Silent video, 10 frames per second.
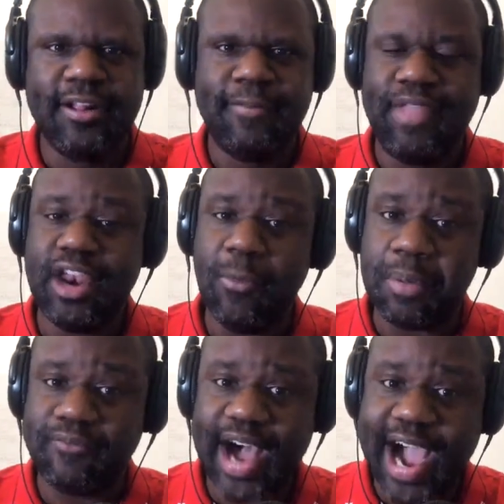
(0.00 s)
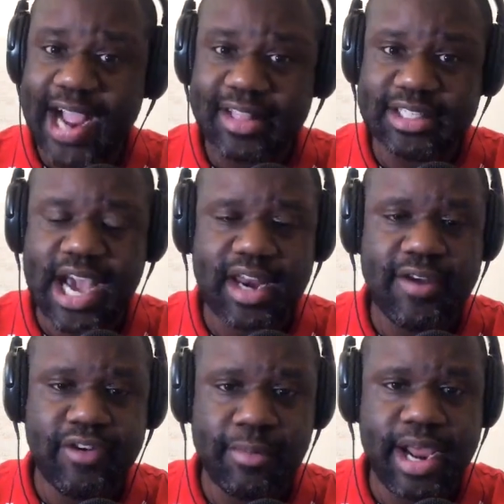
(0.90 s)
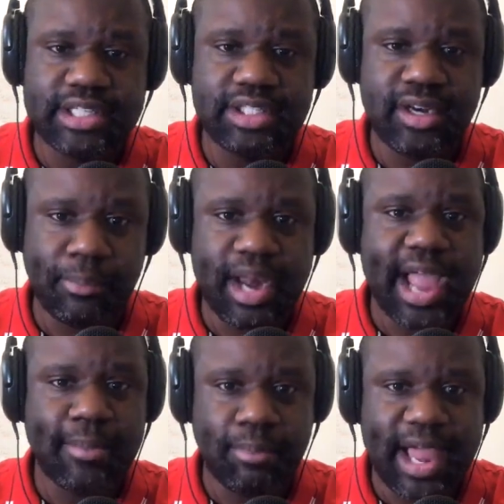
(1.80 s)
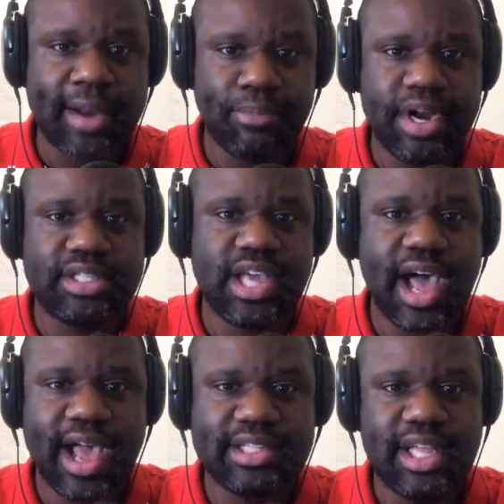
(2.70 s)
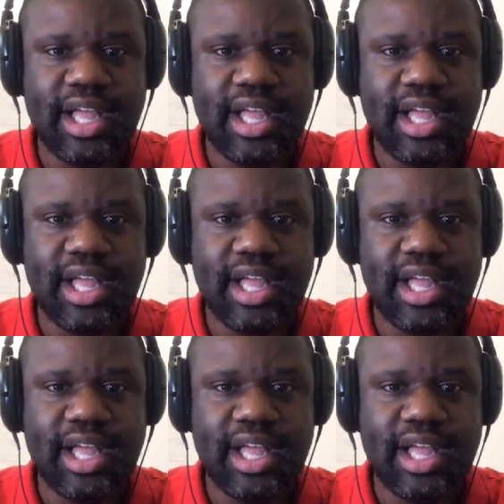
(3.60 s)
They don't provide this kind of information to the black, black British guys.